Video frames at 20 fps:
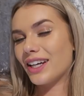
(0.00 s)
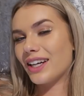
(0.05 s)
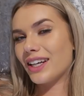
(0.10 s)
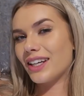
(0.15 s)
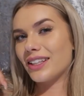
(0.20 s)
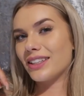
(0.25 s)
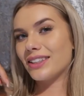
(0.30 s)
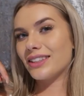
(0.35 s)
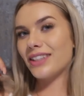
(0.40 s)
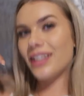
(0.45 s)

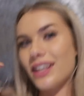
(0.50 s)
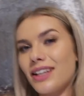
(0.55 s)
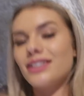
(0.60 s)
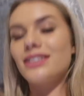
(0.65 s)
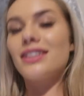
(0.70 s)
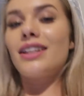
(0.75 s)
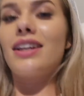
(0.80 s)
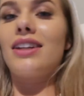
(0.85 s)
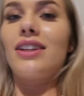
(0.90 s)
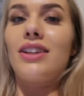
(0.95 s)
And
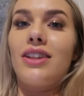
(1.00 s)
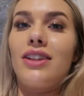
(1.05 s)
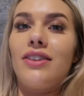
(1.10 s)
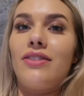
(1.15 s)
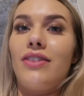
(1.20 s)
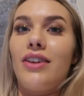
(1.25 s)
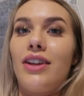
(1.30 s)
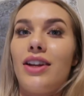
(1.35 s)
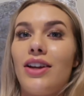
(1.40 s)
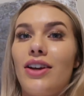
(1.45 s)
that's the end of the
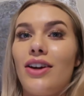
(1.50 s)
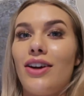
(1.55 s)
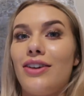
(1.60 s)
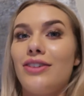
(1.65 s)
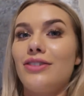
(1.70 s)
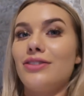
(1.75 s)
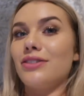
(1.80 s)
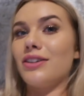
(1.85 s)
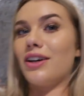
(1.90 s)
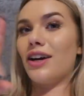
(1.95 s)

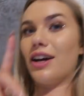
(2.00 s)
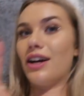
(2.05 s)
video.